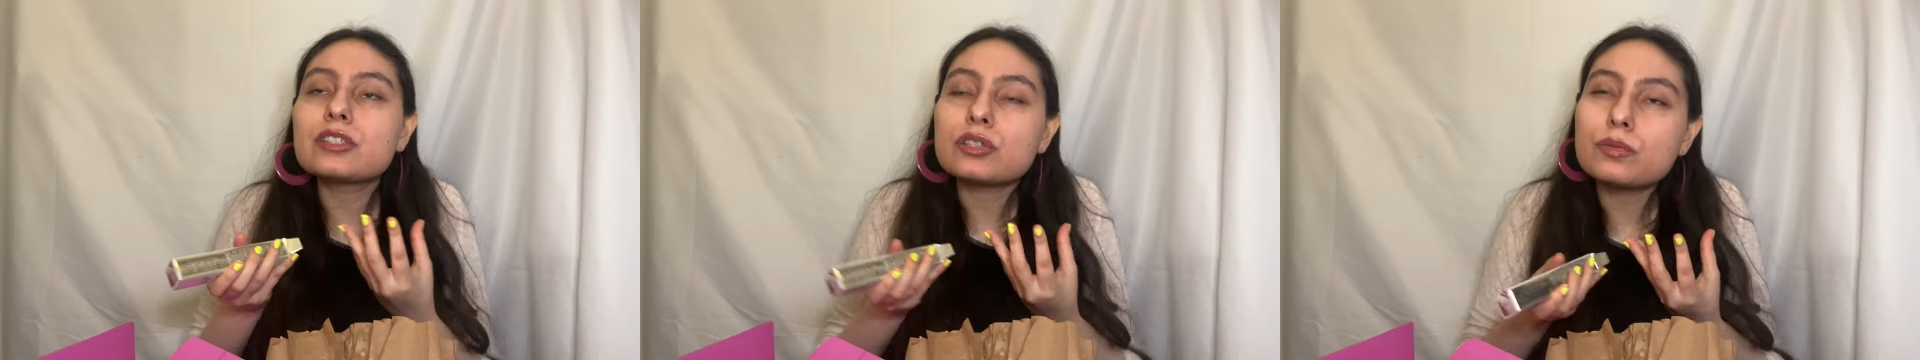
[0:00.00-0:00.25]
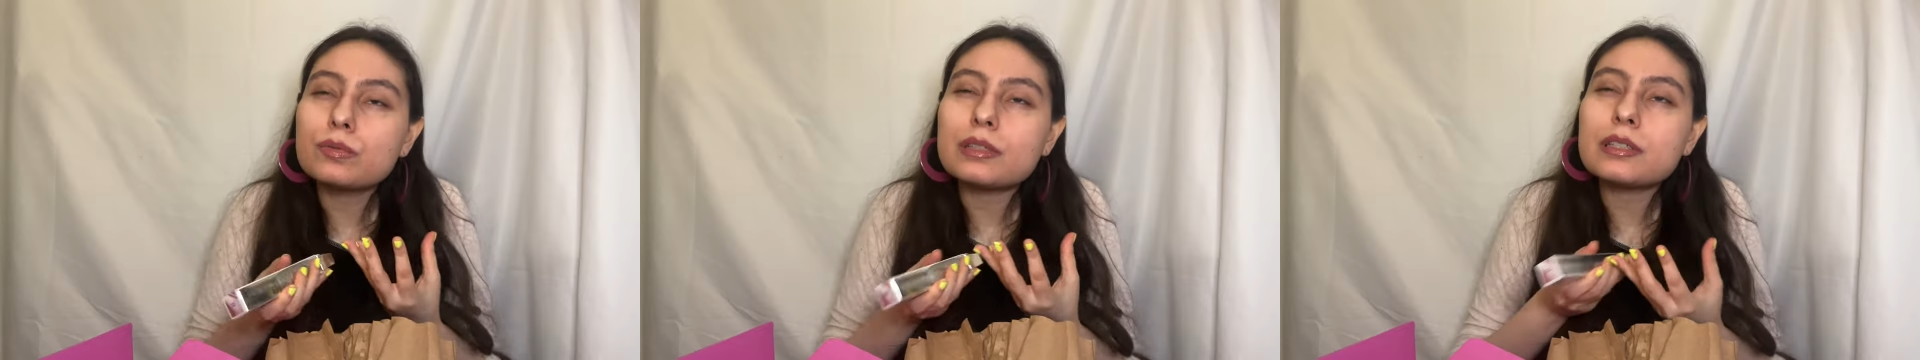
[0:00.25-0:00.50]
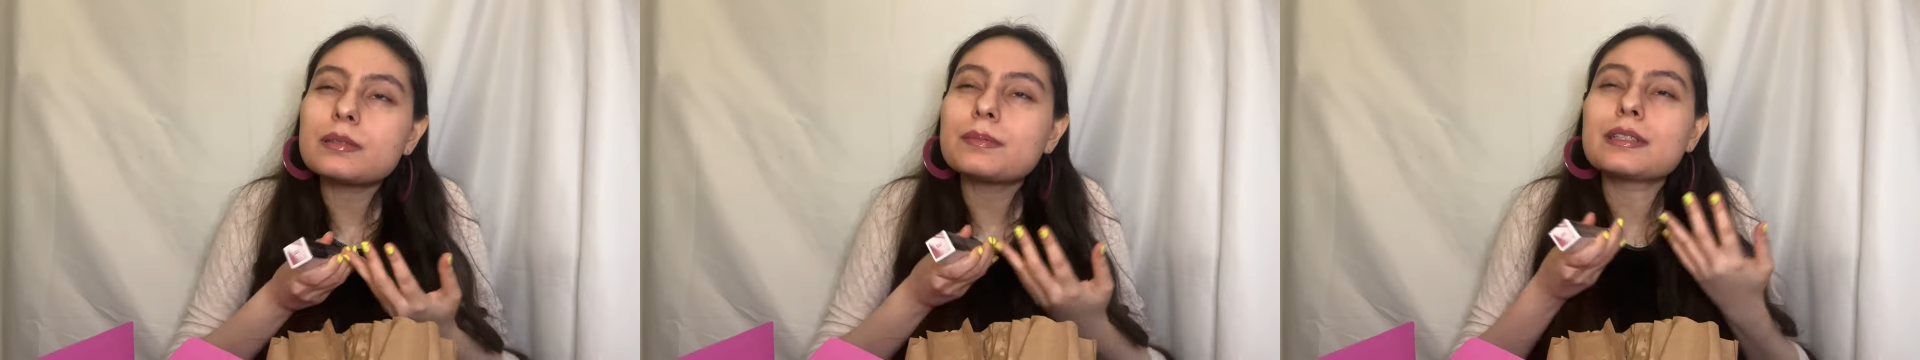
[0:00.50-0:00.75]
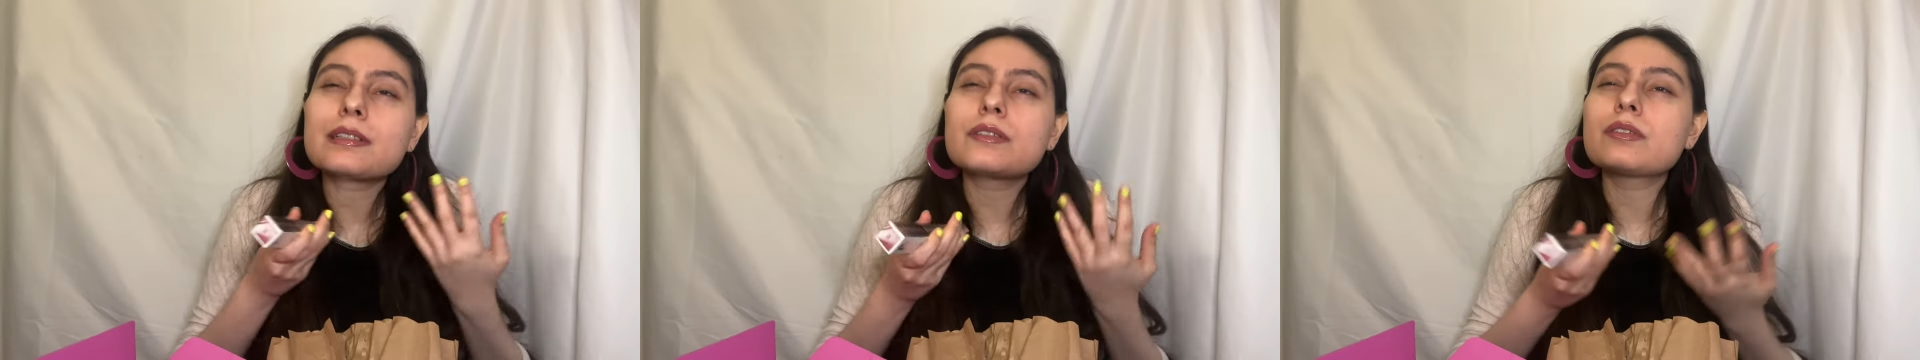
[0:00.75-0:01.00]
do work,
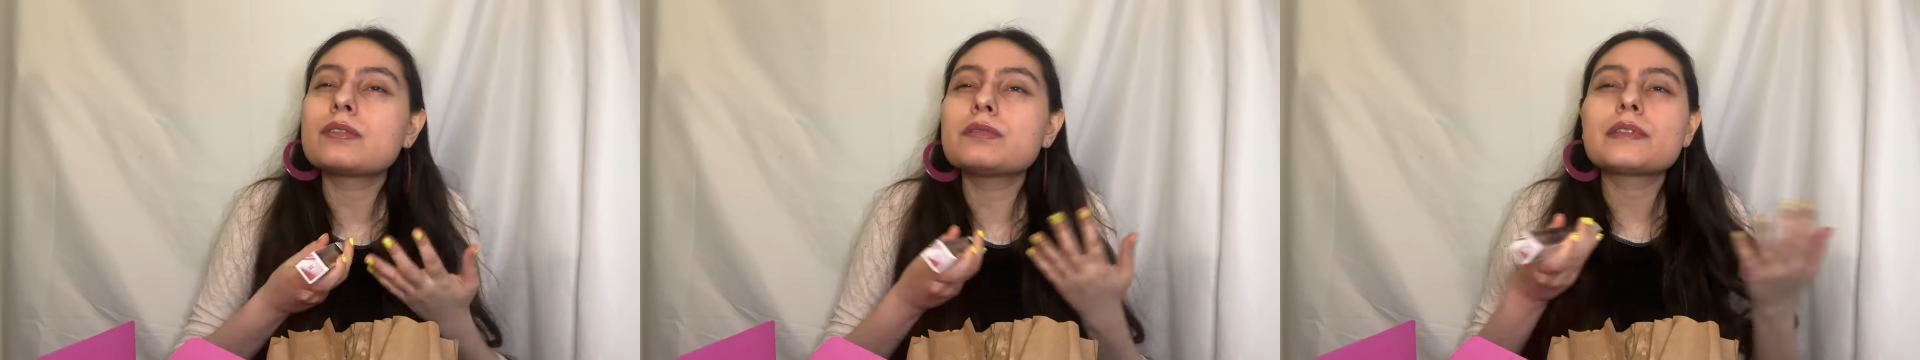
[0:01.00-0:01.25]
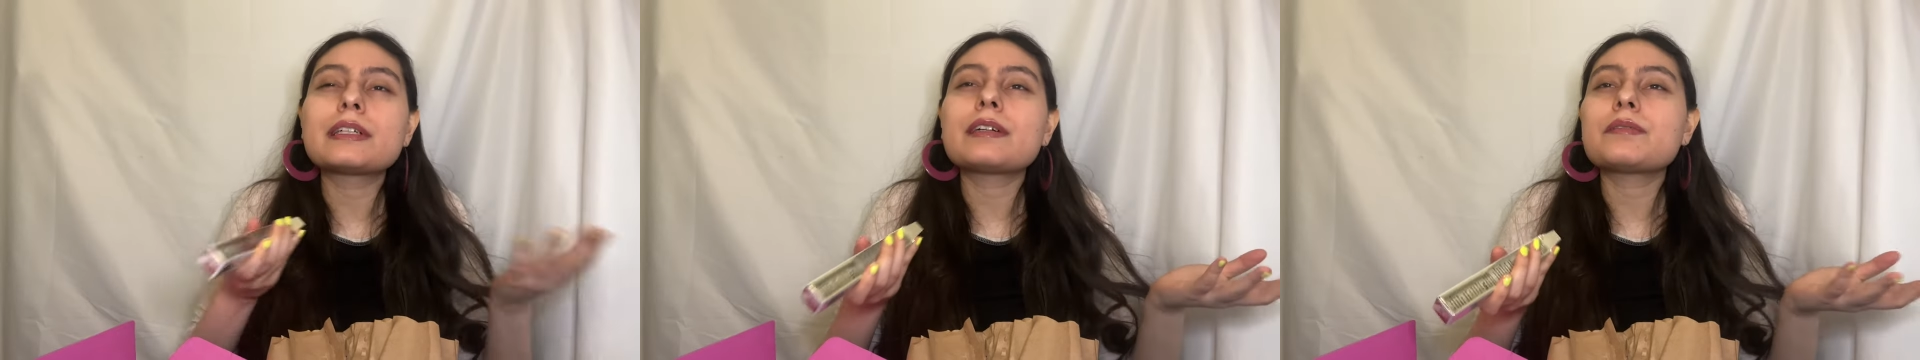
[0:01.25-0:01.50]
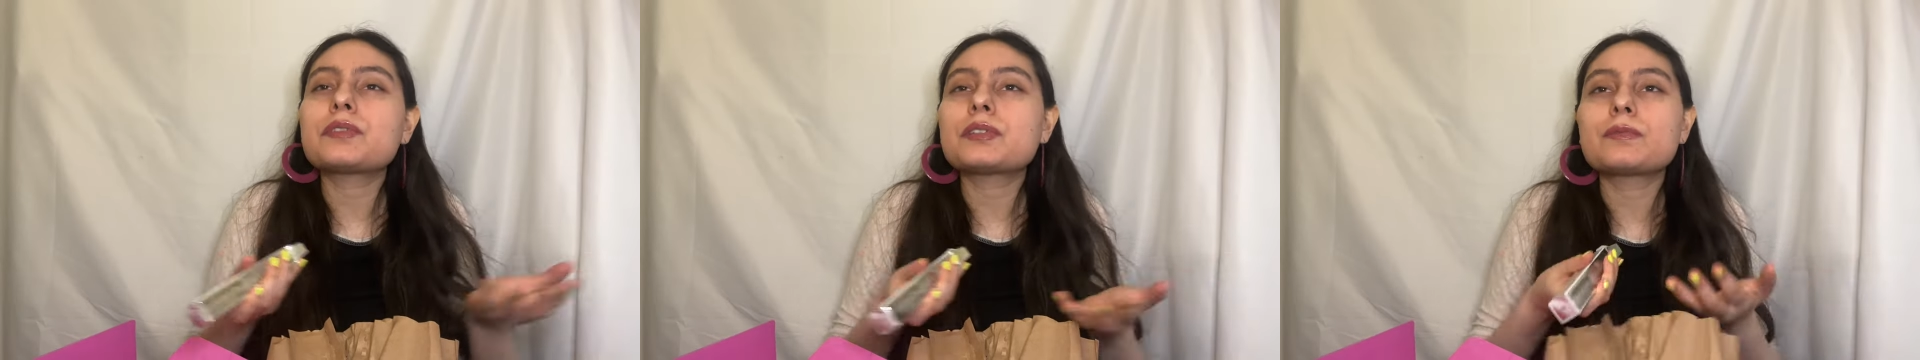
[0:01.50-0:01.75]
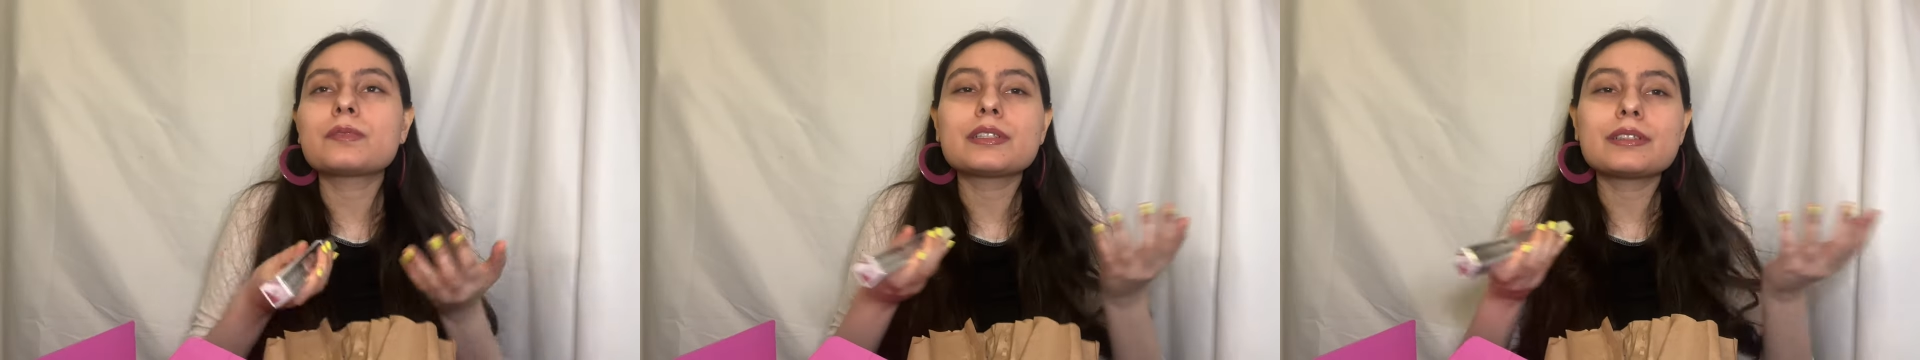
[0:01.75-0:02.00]
but they go away after
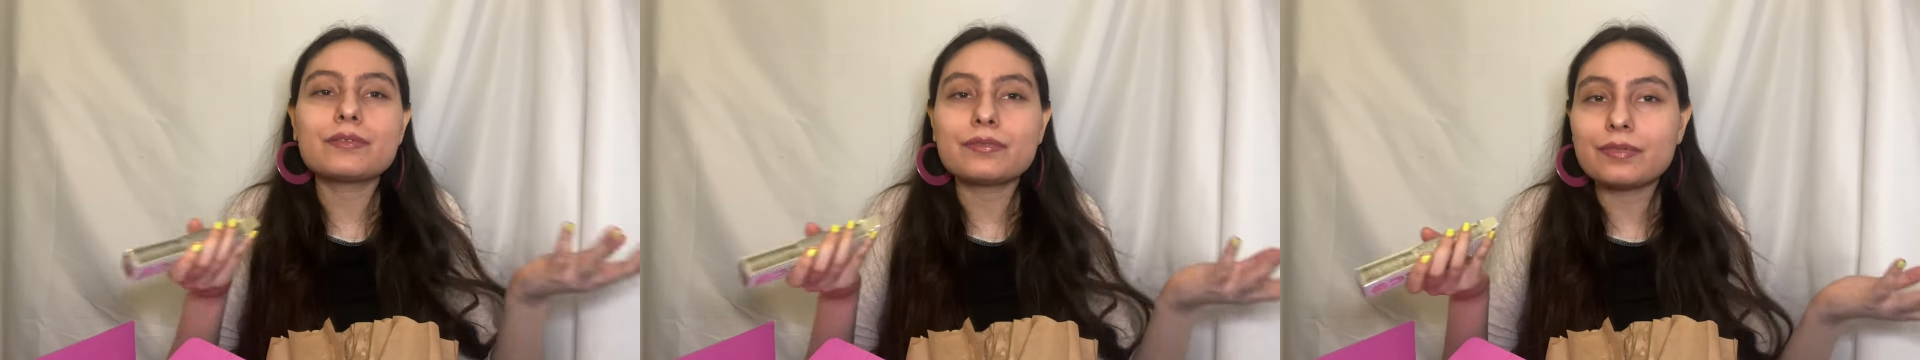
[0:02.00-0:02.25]
what,